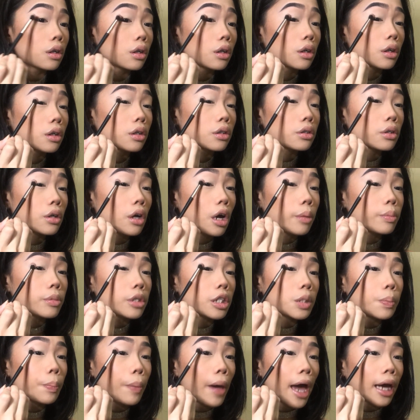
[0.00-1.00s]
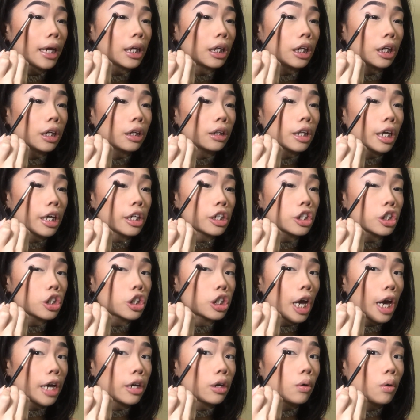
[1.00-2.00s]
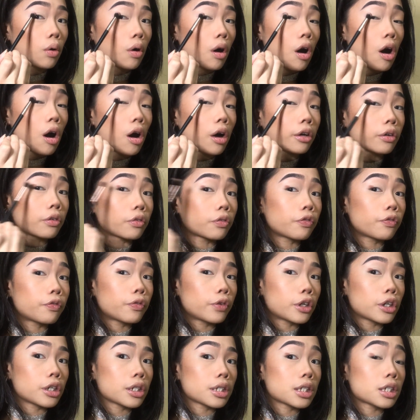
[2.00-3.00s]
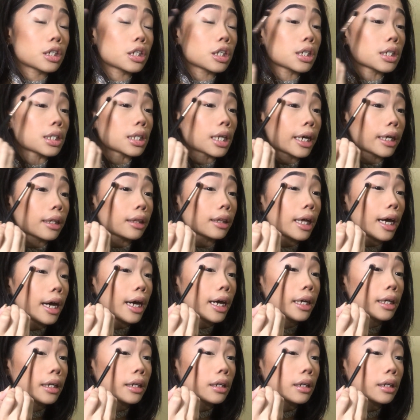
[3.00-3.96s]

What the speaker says: So I'm just packing that shadow on first, just like that,